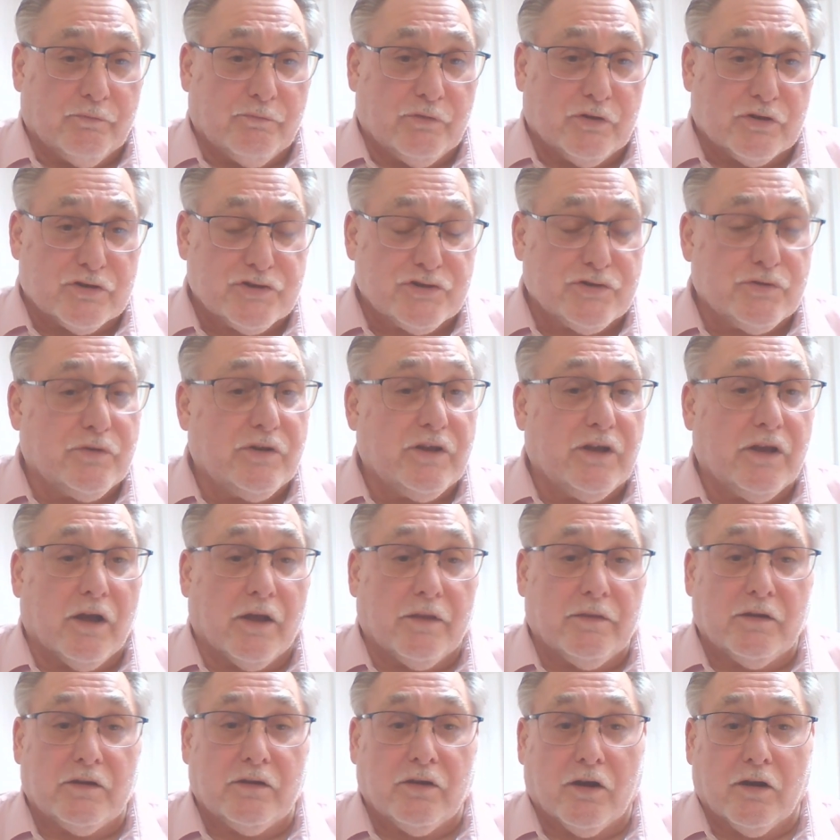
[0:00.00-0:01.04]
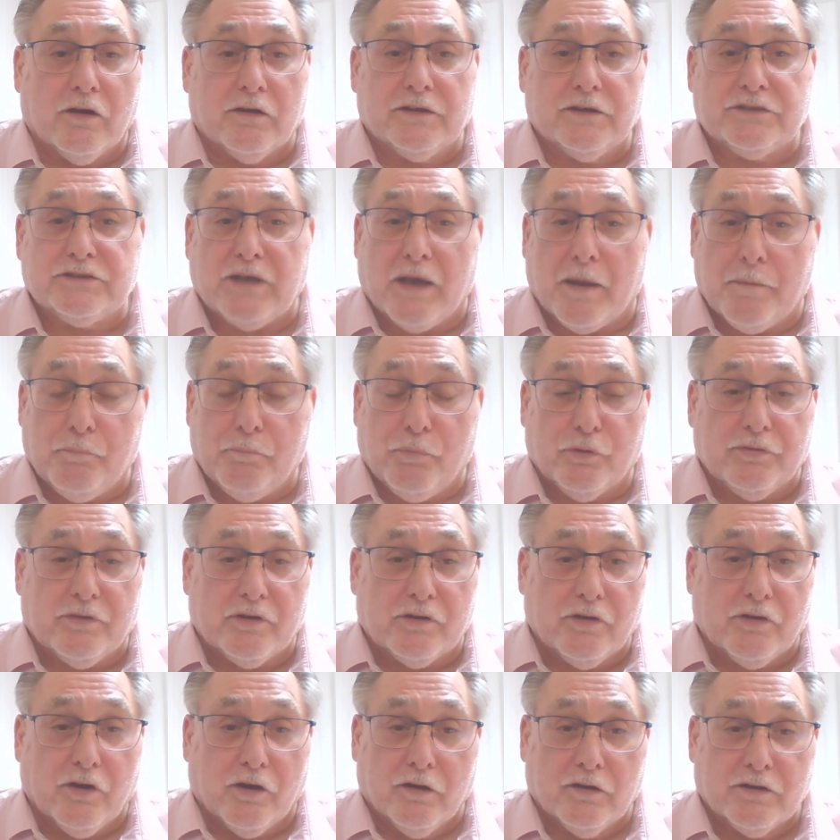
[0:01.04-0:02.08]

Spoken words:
the shooting on the targets, I put the